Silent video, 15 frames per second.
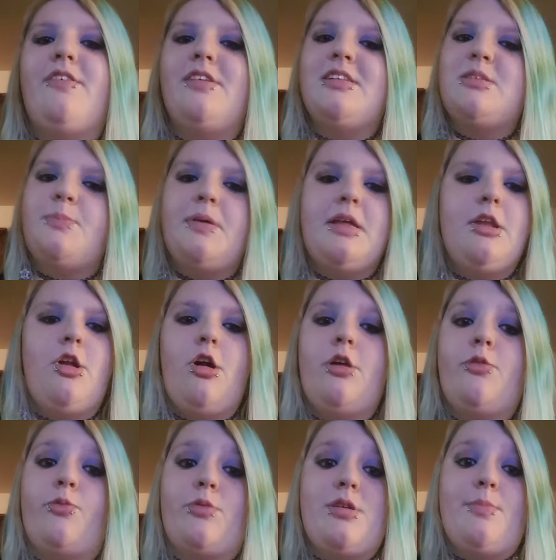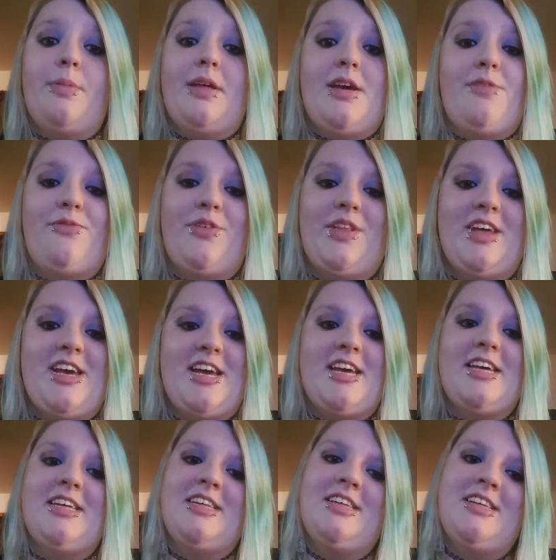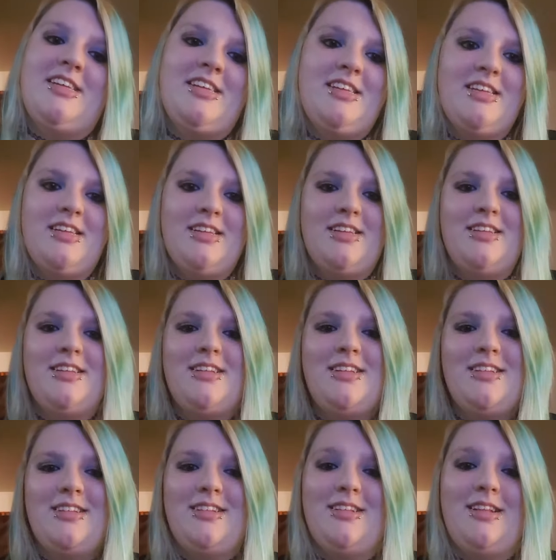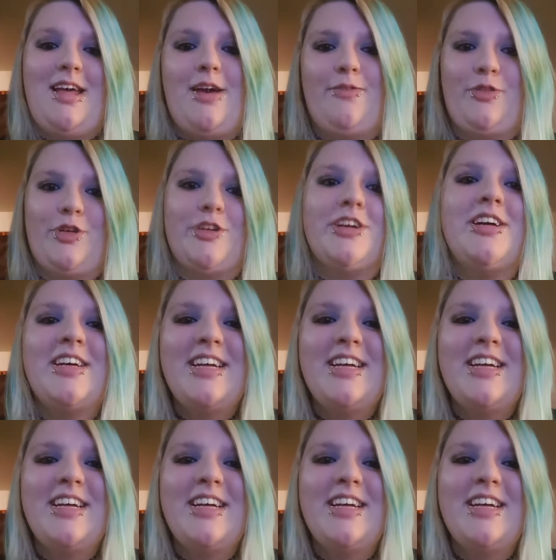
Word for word: it's been on replay for like ever.